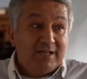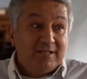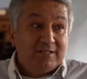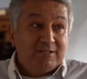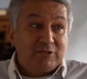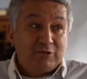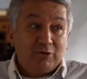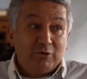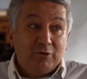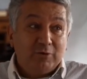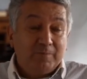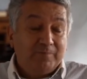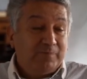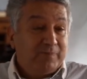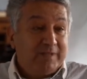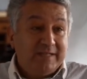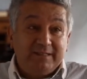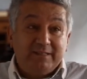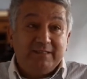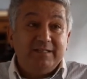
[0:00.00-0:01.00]
So
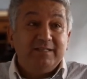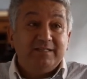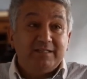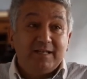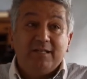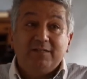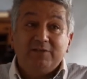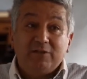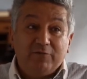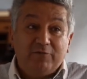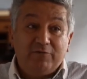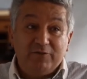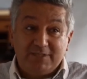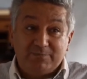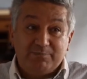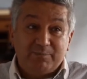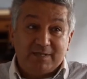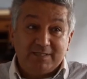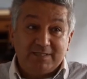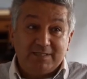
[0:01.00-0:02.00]
it needs a lot of
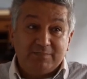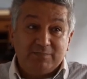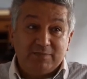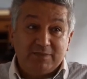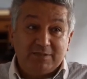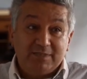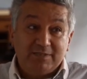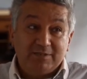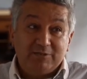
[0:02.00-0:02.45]
responsibility.